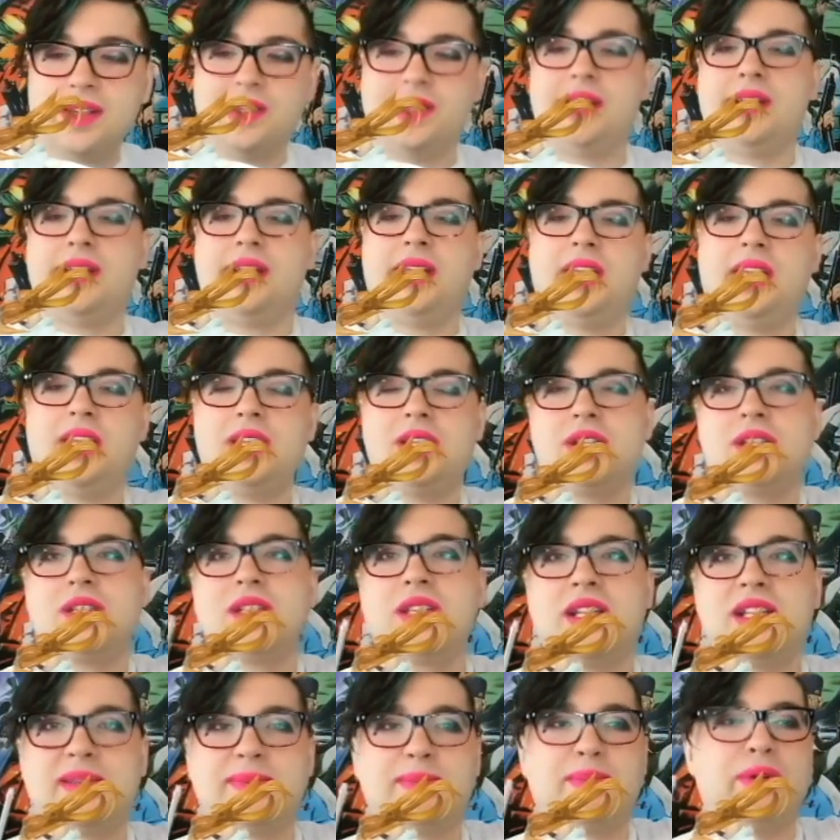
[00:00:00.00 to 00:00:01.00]
And it just
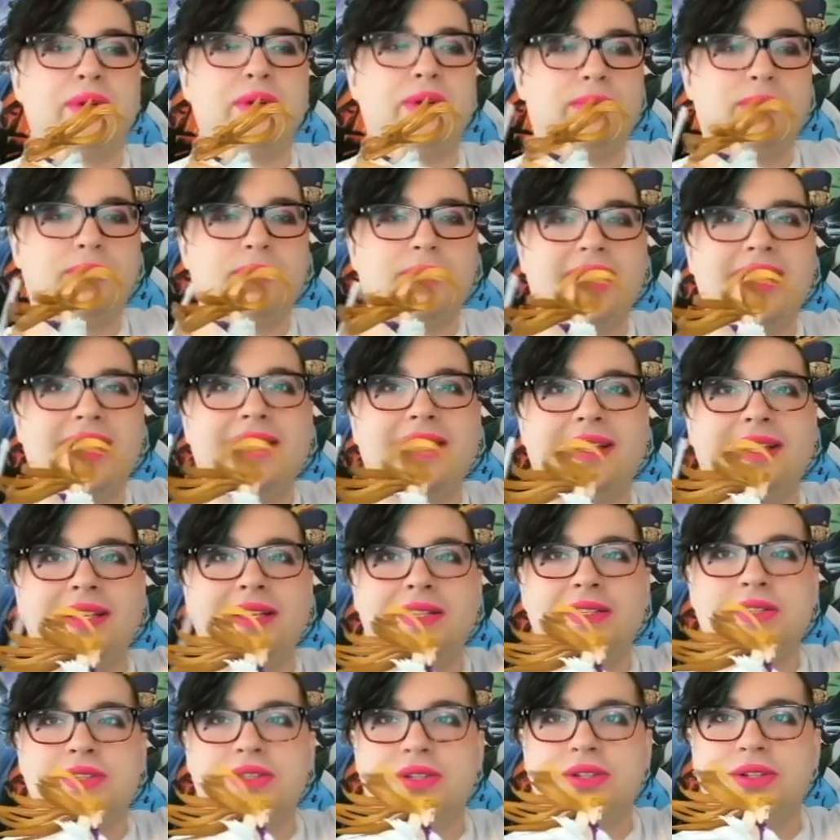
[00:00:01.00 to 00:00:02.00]
gets put right
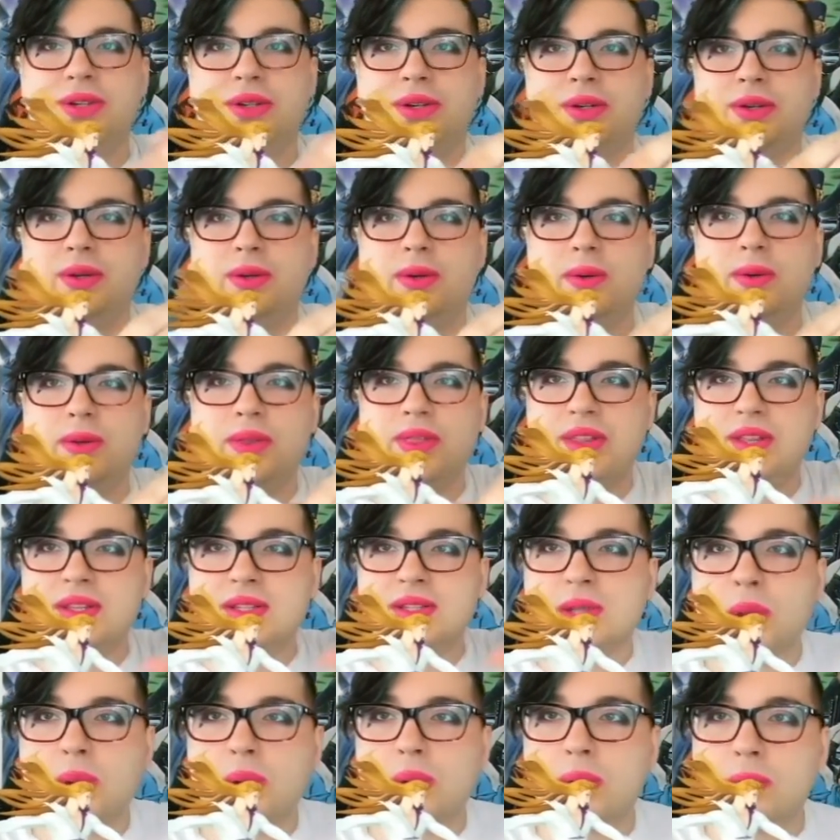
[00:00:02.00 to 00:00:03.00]
into
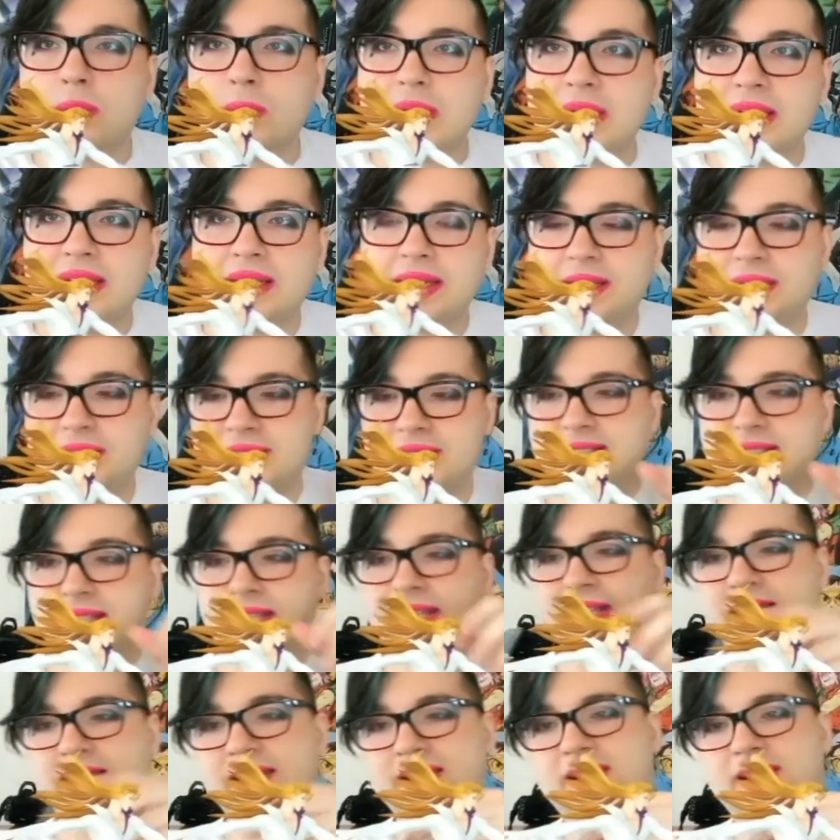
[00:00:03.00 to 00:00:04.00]
this hole right here in his
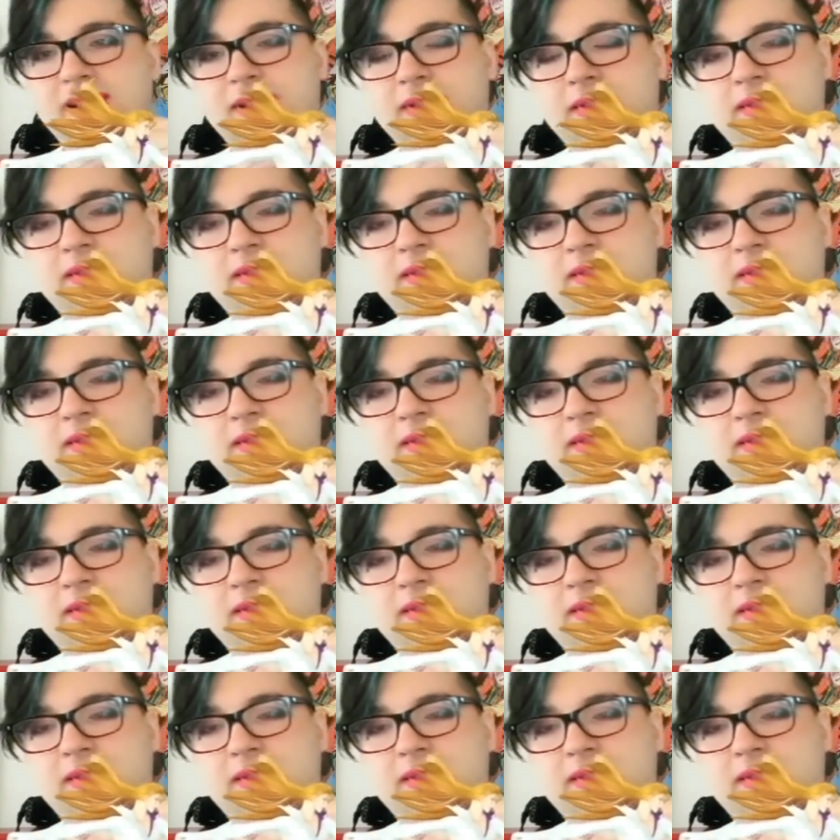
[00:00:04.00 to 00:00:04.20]
hand.